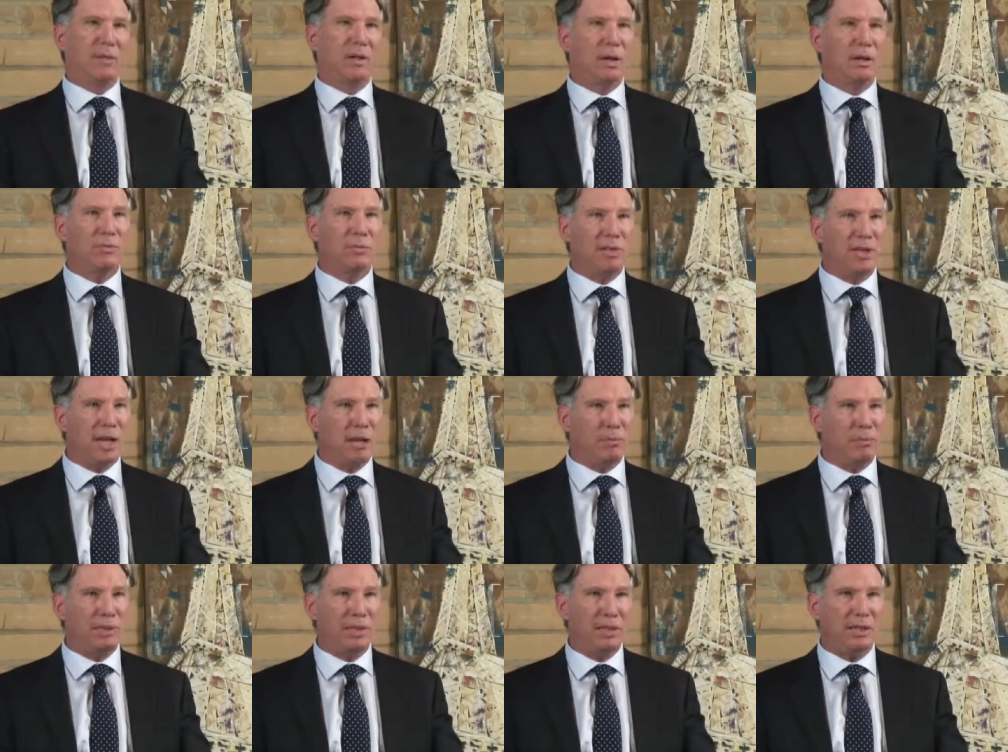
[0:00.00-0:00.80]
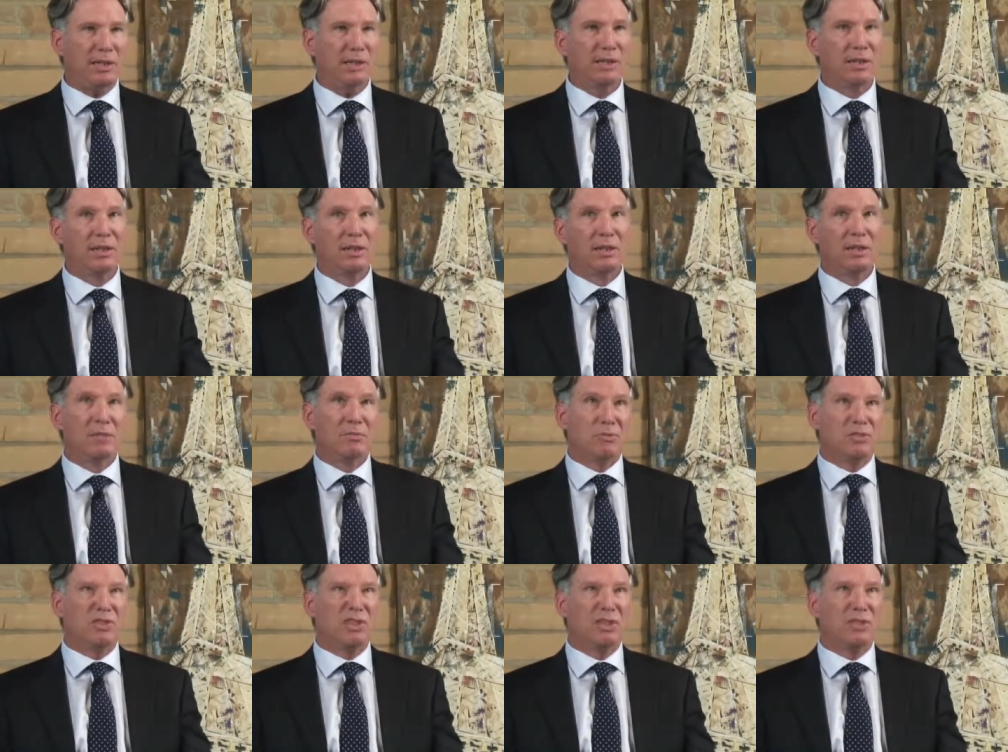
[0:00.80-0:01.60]
of the MD
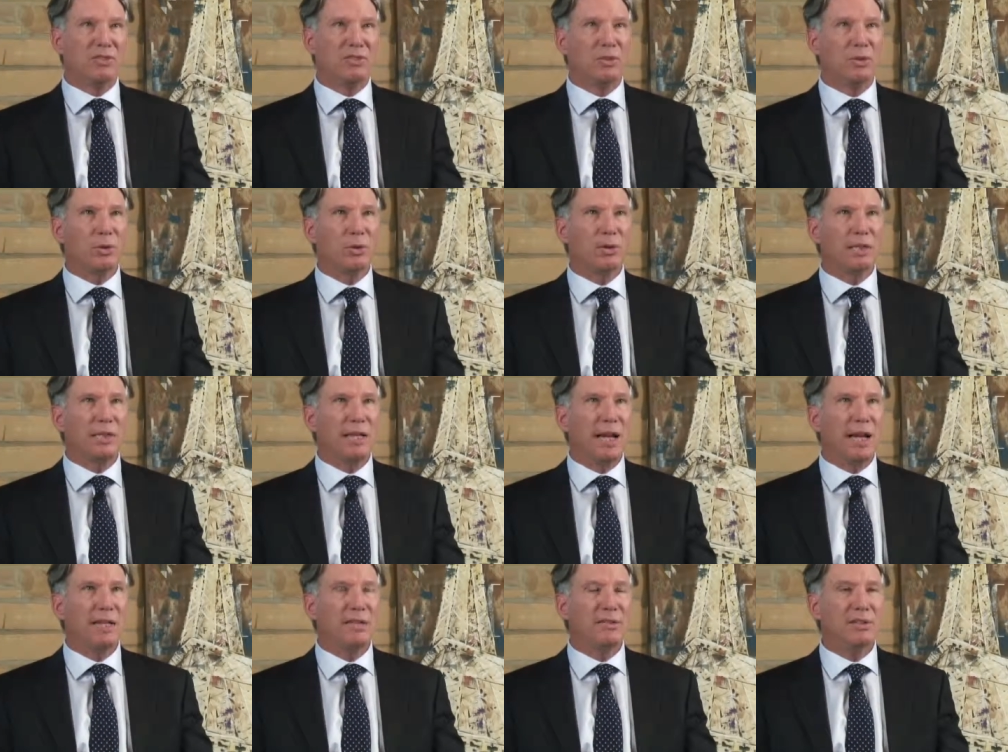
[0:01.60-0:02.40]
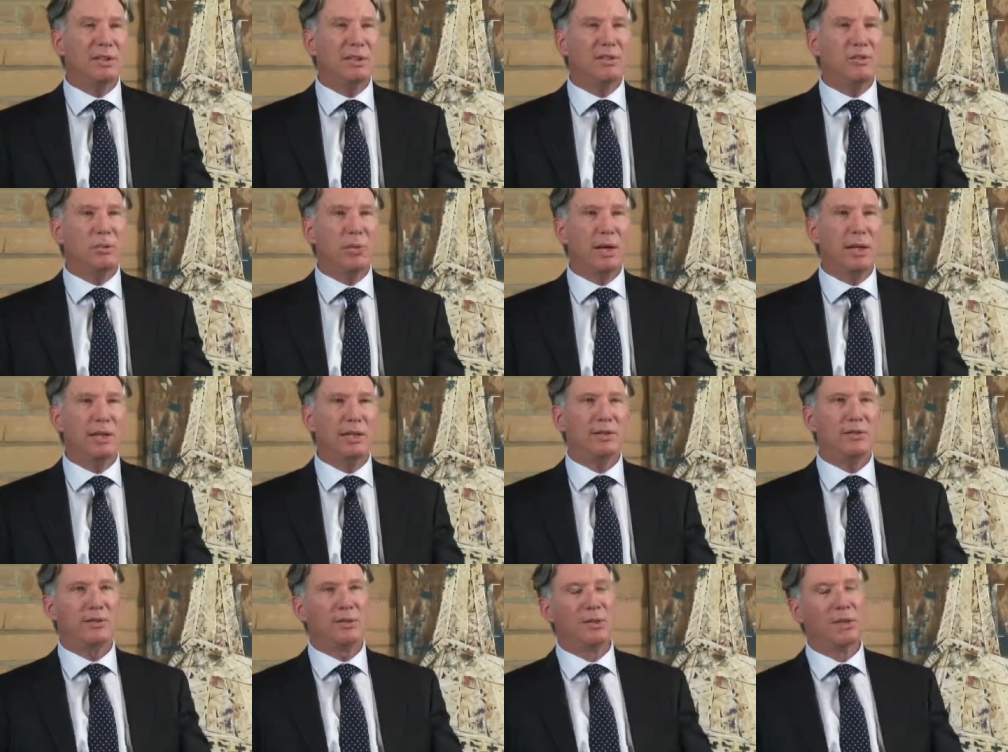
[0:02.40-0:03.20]
since the early
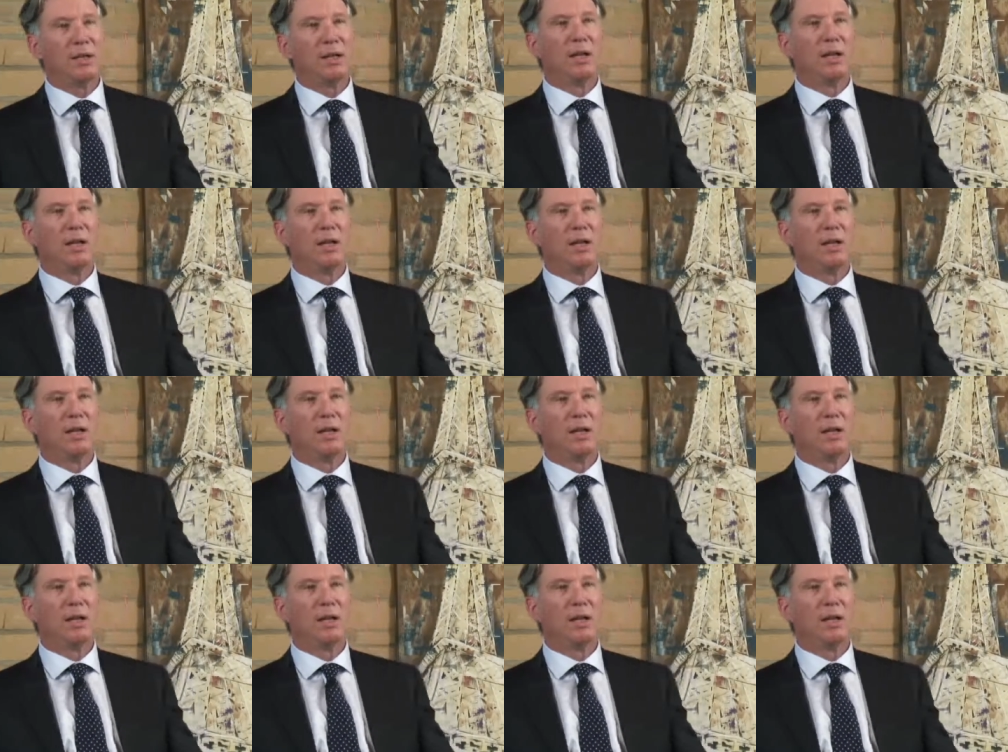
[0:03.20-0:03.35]
1920s,